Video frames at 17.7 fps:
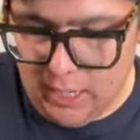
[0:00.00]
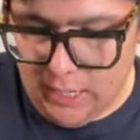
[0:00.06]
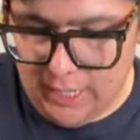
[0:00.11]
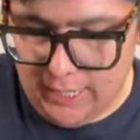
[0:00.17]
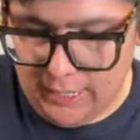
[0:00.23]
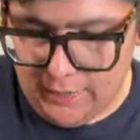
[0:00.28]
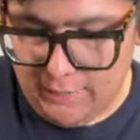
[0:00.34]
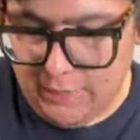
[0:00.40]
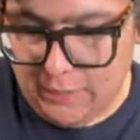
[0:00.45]

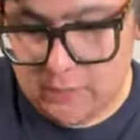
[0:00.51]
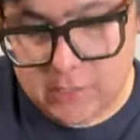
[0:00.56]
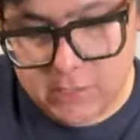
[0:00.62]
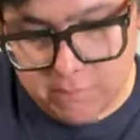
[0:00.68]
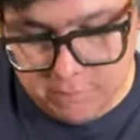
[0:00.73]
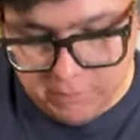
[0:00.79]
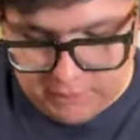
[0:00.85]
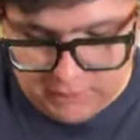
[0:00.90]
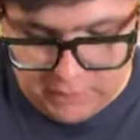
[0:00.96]
I had
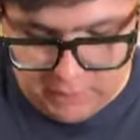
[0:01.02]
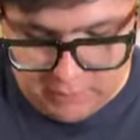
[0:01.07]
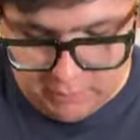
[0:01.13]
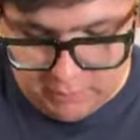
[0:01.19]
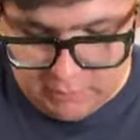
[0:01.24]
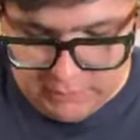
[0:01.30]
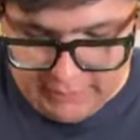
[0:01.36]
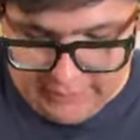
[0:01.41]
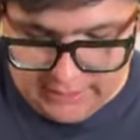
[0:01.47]
found some pink
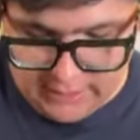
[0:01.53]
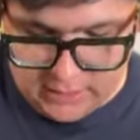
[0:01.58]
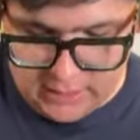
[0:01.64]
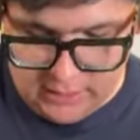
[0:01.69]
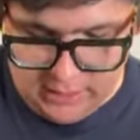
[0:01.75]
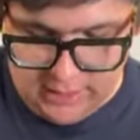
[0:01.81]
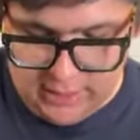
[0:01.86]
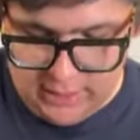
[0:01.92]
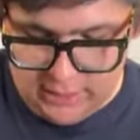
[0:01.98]

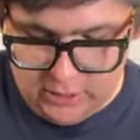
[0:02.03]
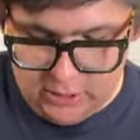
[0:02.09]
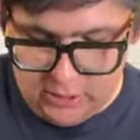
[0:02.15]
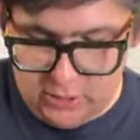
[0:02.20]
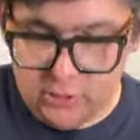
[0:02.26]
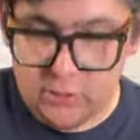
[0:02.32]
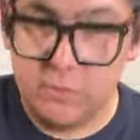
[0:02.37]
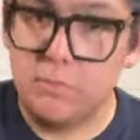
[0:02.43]
plates, and